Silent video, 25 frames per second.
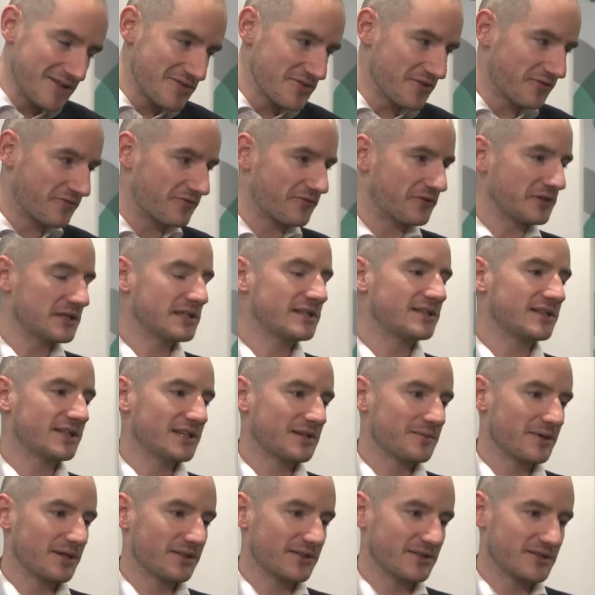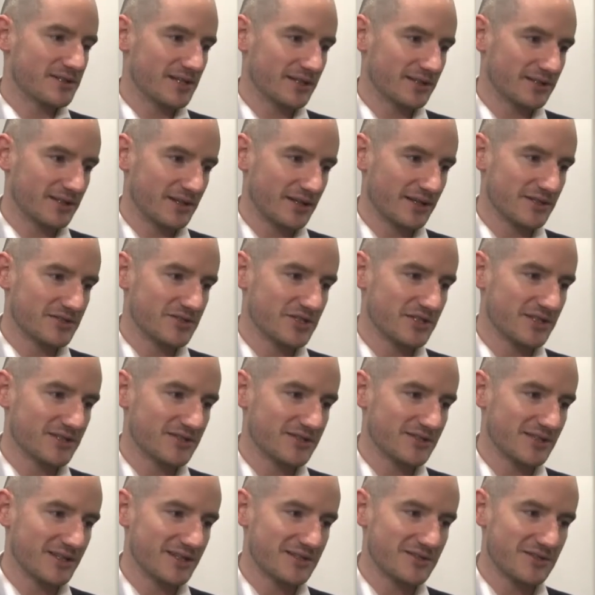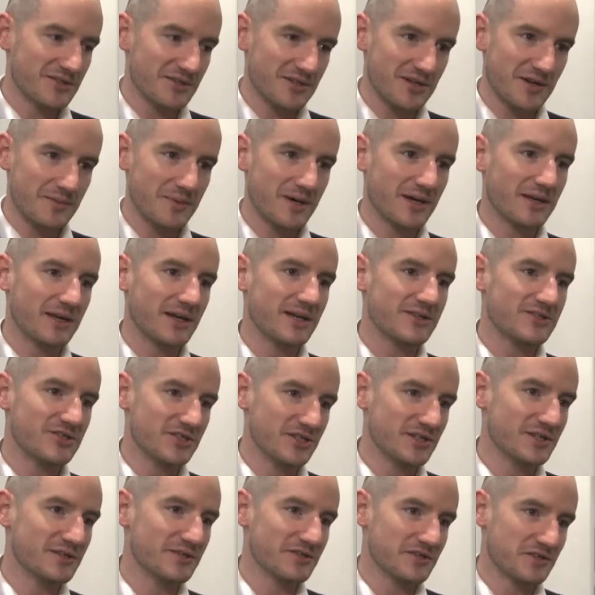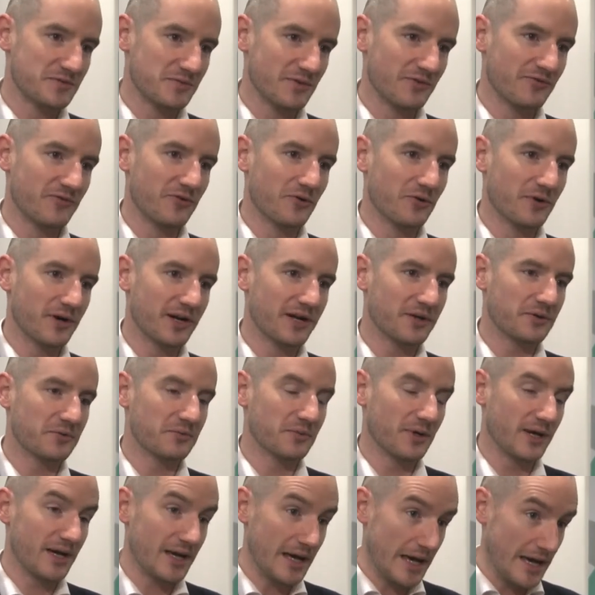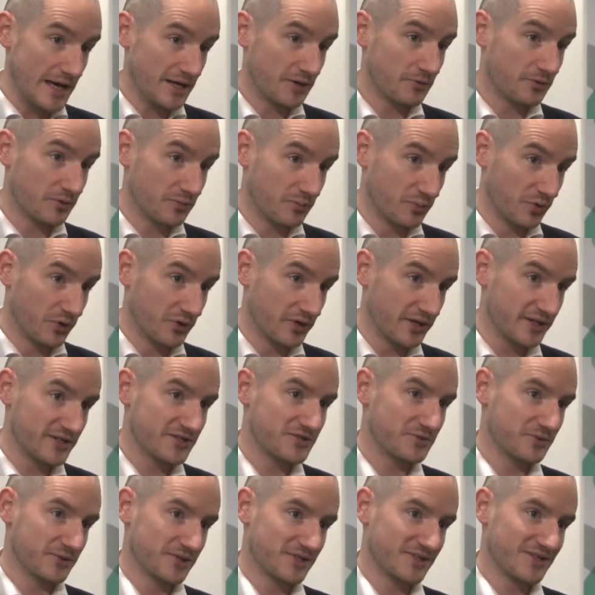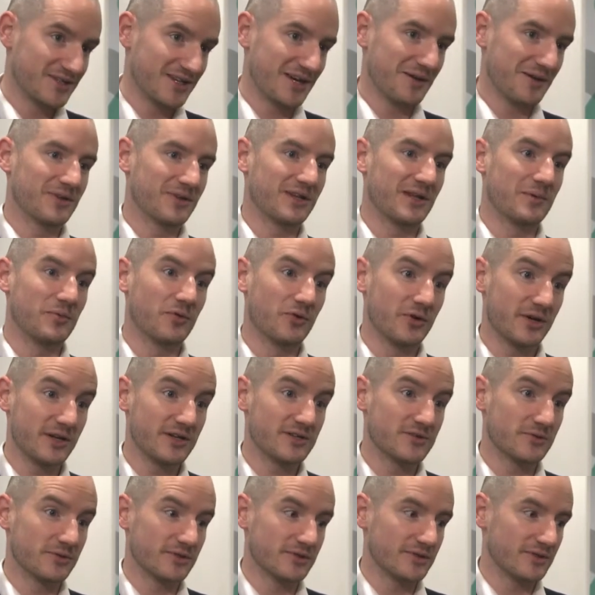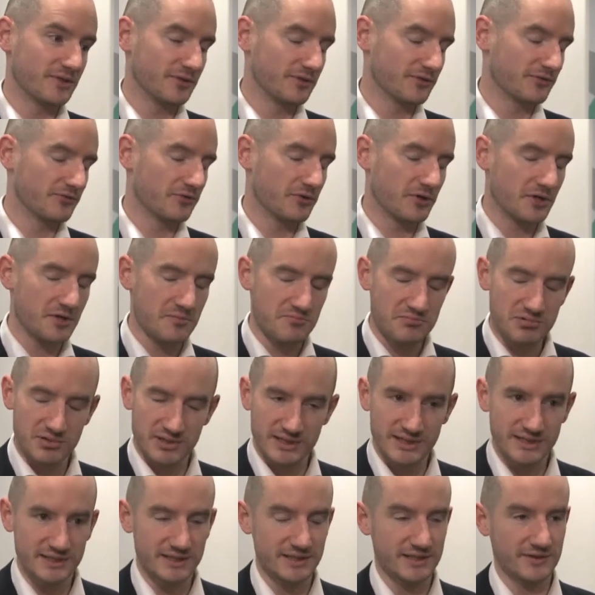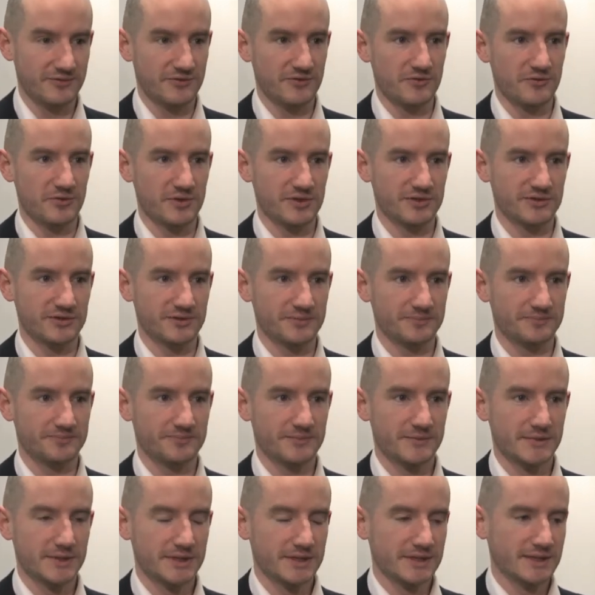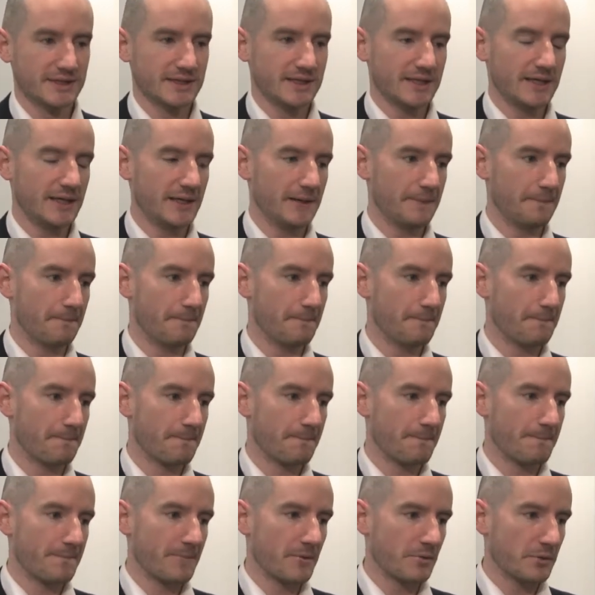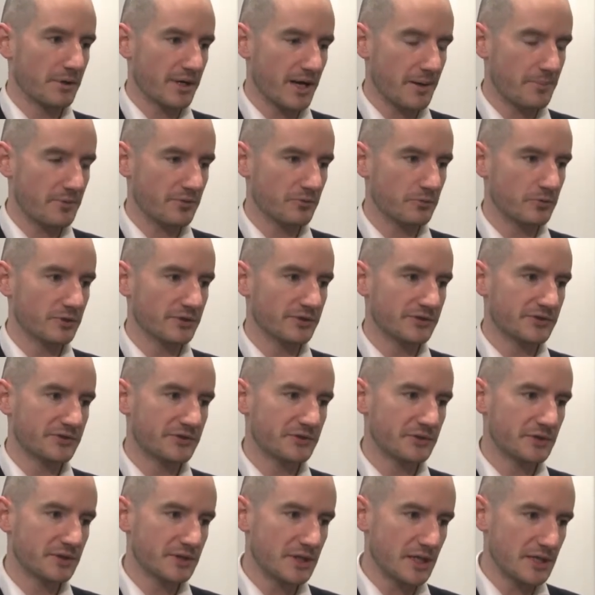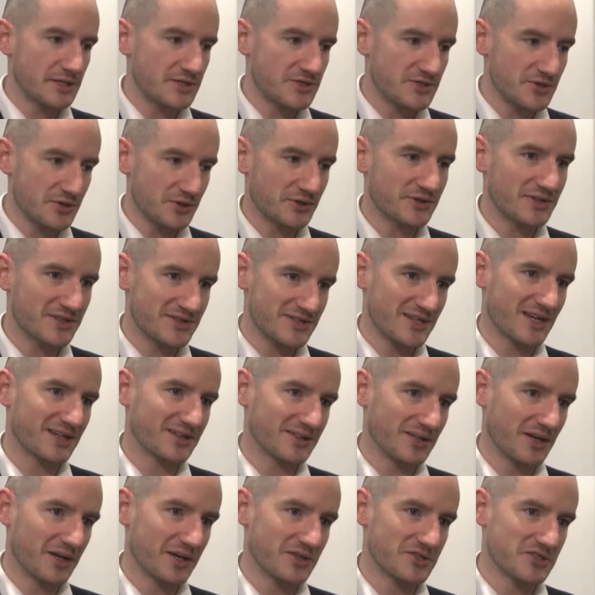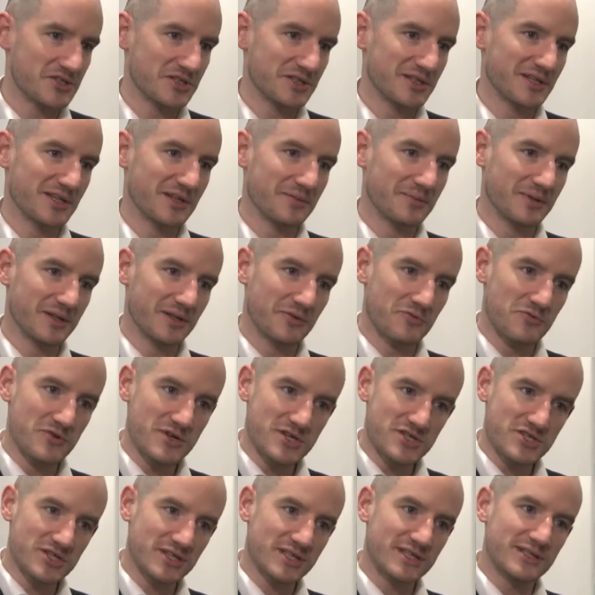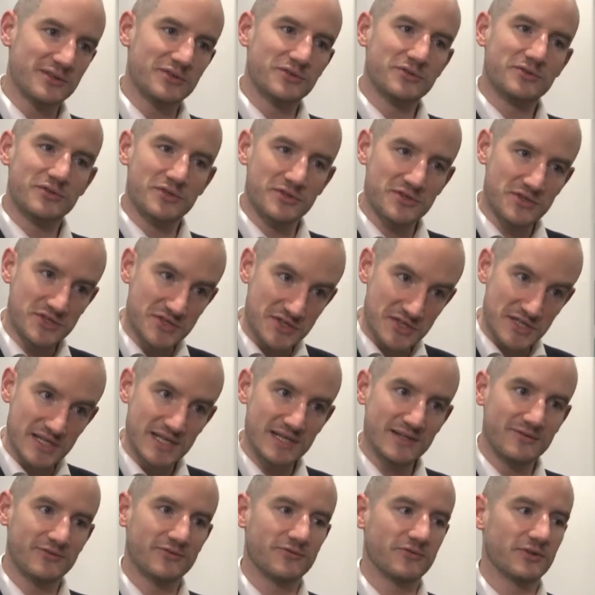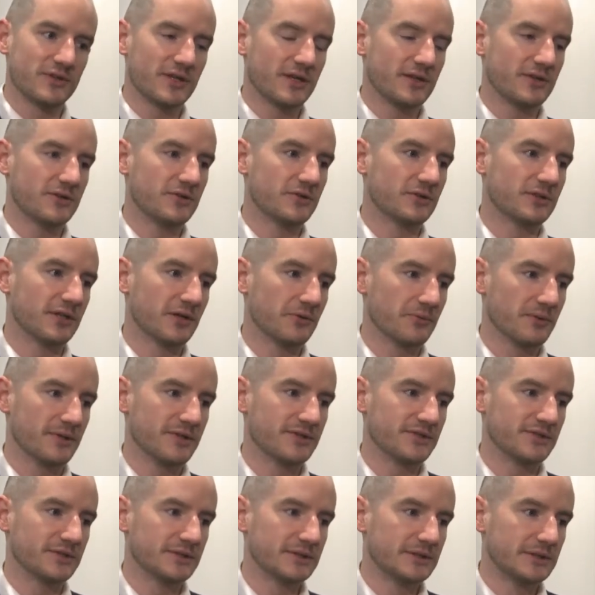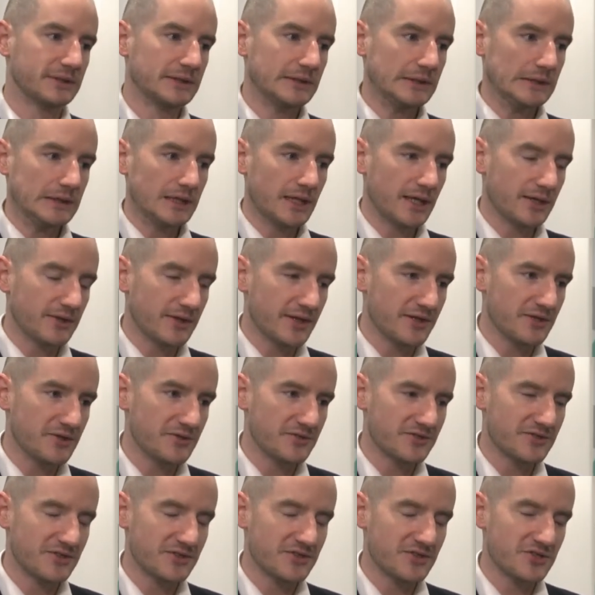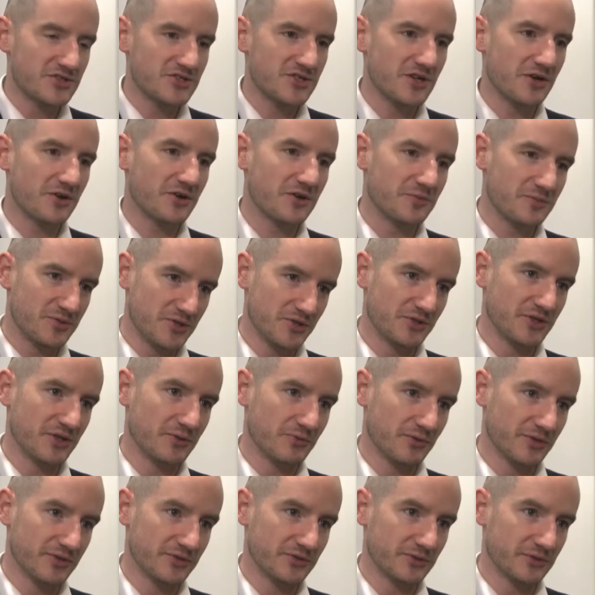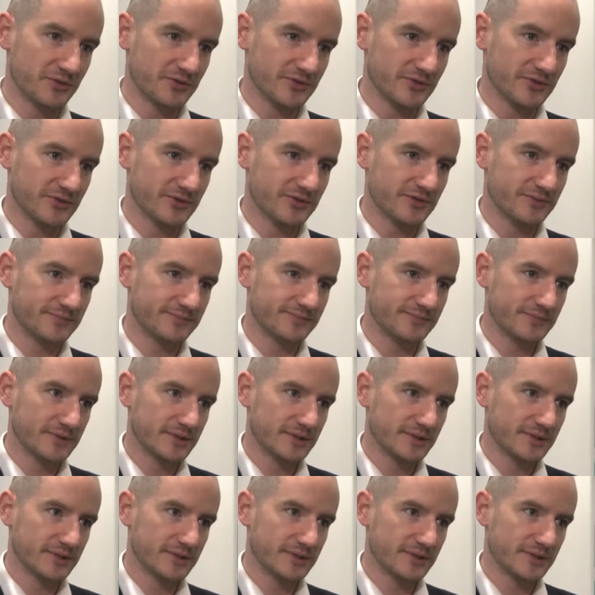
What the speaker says: The funny thing about the technology is that it took about 8 years before anyone bought into it. when they bought into it, it was for a completely different reason. What happened was they took the technology that had been originally conceived for that nuclear reason and they used it to share computing resources.